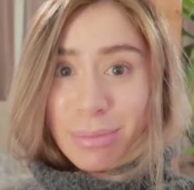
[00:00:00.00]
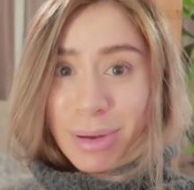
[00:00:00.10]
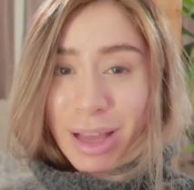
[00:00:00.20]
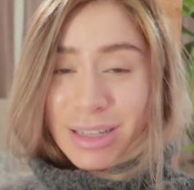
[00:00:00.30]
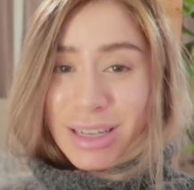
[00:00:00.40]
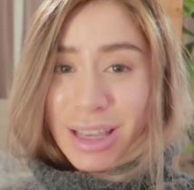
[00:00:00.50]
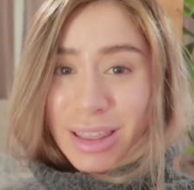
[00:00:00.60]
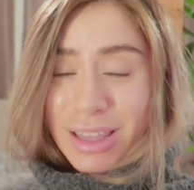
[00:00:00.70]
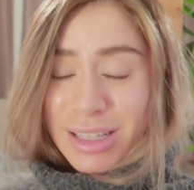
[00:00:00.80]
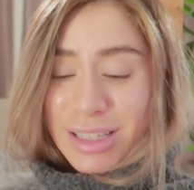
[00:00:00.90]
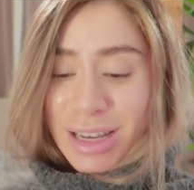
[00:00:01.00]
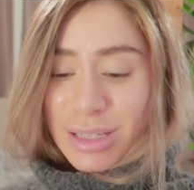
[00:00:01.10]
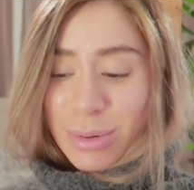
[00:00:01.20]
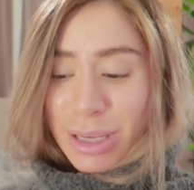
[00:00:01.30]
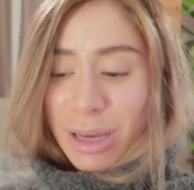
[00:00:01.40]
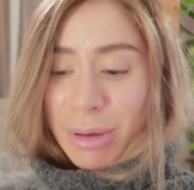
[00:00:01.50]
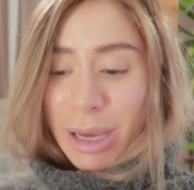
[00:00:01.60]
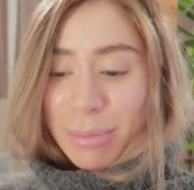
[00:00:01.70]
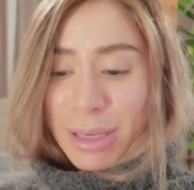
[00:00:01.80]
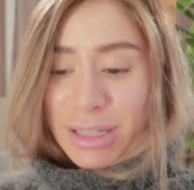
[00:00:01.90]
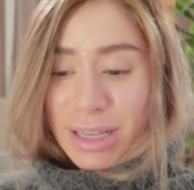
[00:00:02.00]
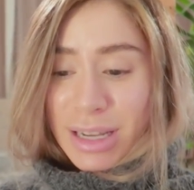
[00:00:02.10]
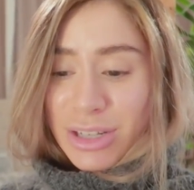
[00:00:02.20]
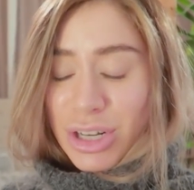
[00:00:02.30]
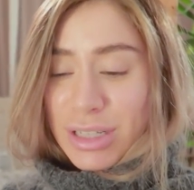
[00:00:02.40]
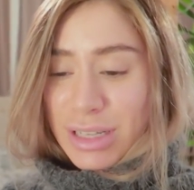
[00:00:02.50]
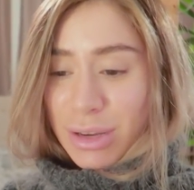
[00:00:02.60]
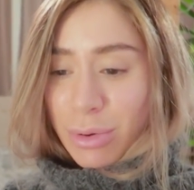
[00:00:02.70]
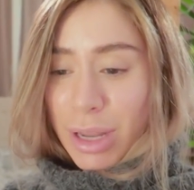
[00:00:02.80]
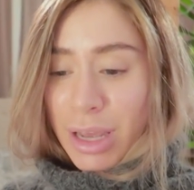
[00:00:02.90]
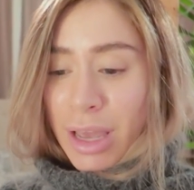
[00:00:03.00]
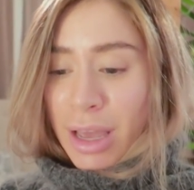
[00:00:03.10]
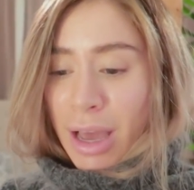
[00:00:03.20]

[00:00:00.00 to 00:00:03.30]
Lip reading: But this next week coming up is an interesting one.